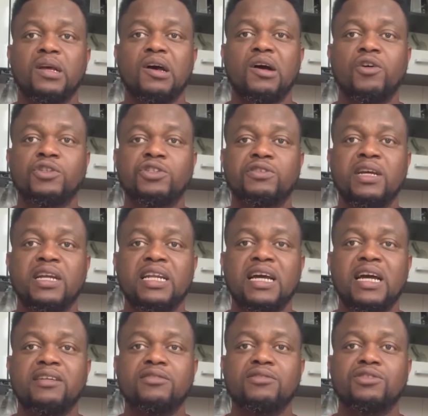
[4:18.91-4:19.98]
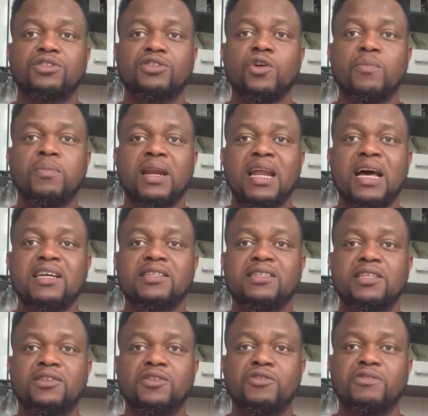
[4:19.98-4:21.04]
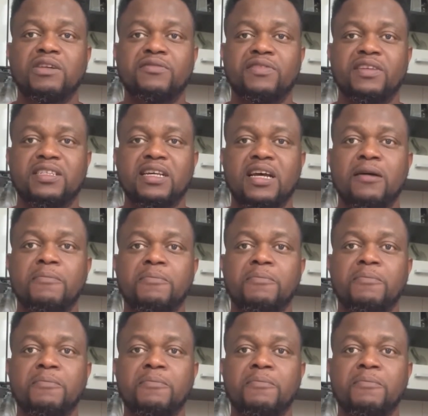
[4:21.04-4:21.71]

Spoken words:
Australian Subclass 600 visa.